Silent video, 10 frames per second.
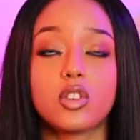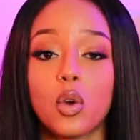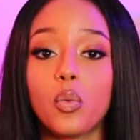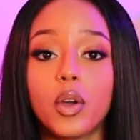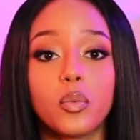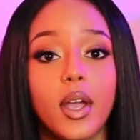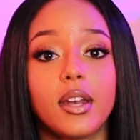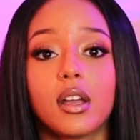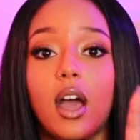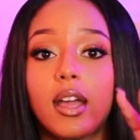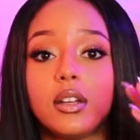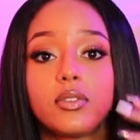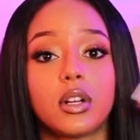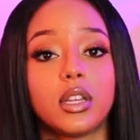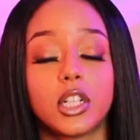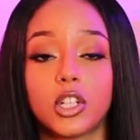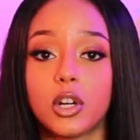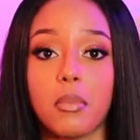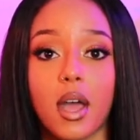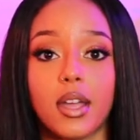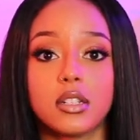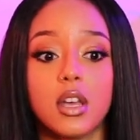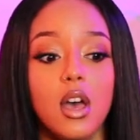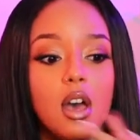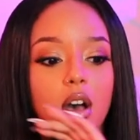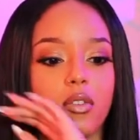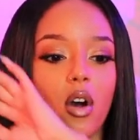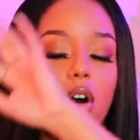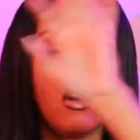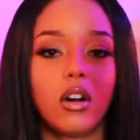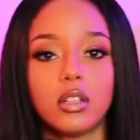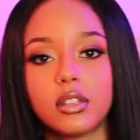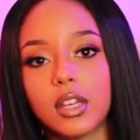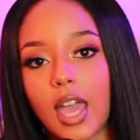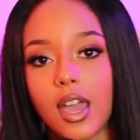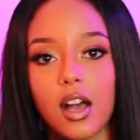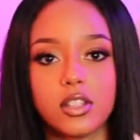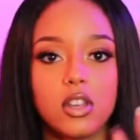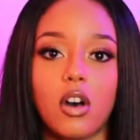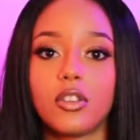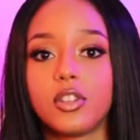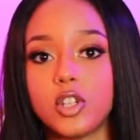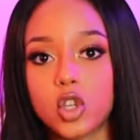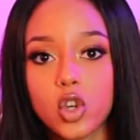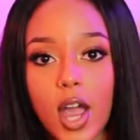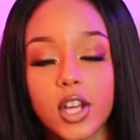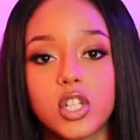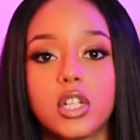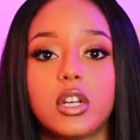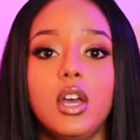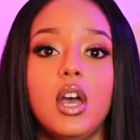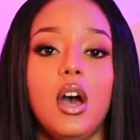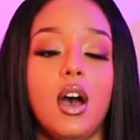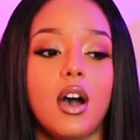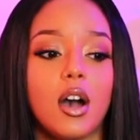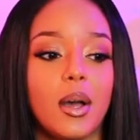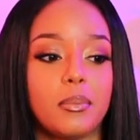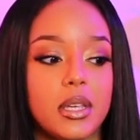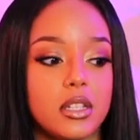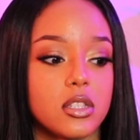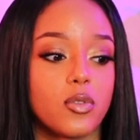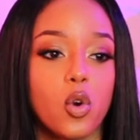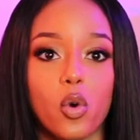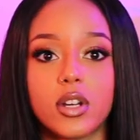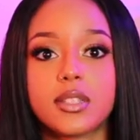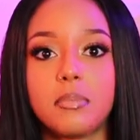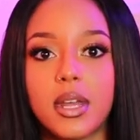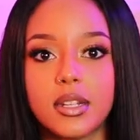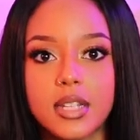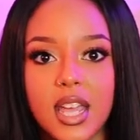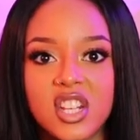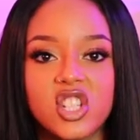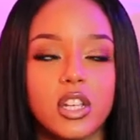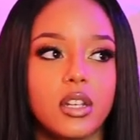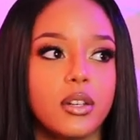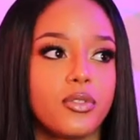So, one way to kind of clear your mind of all the chaos, all the distraction, um, is of course meditation.